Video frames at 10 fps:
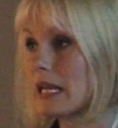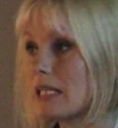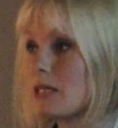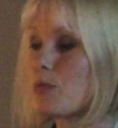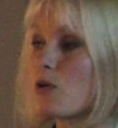
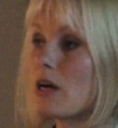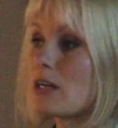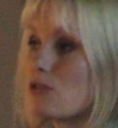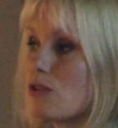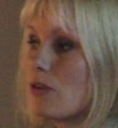lenti
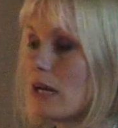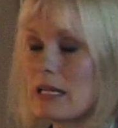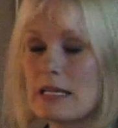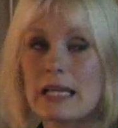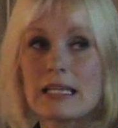production
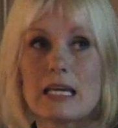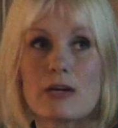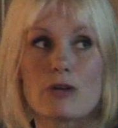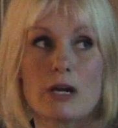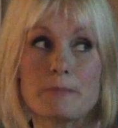and that
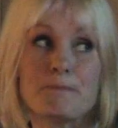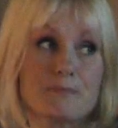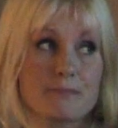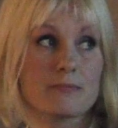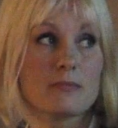area,
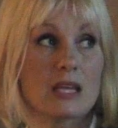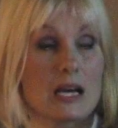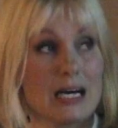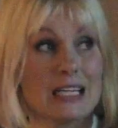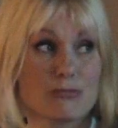
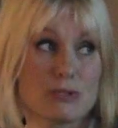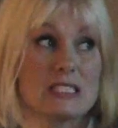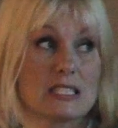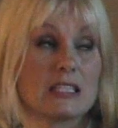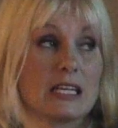and
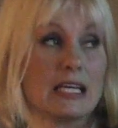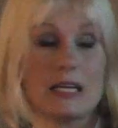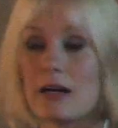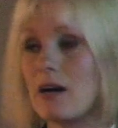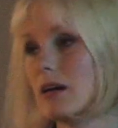
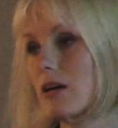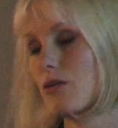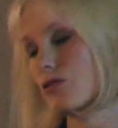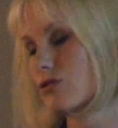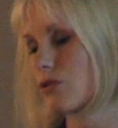recently
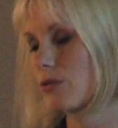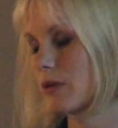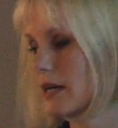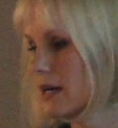also